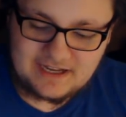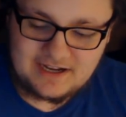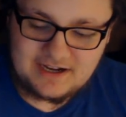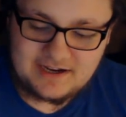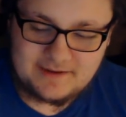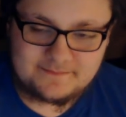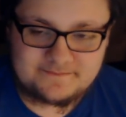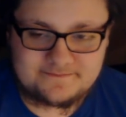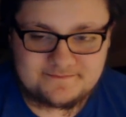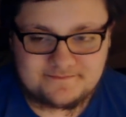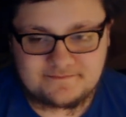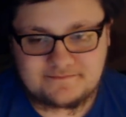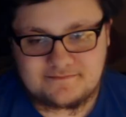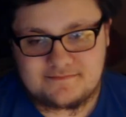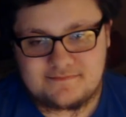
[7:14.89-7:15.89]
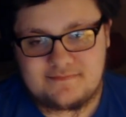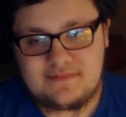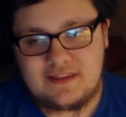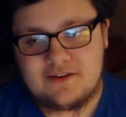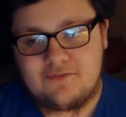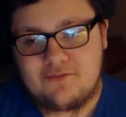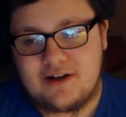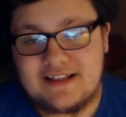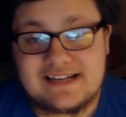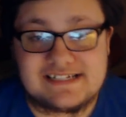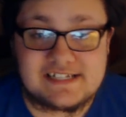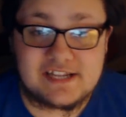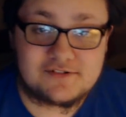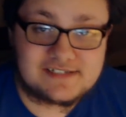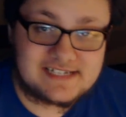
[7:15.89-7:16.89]
Well,
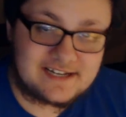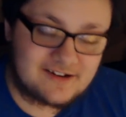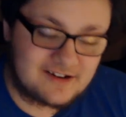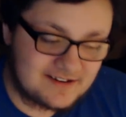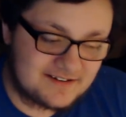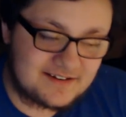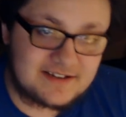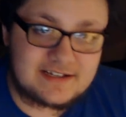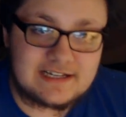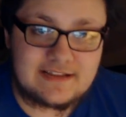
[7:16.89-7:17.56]
it's no secret,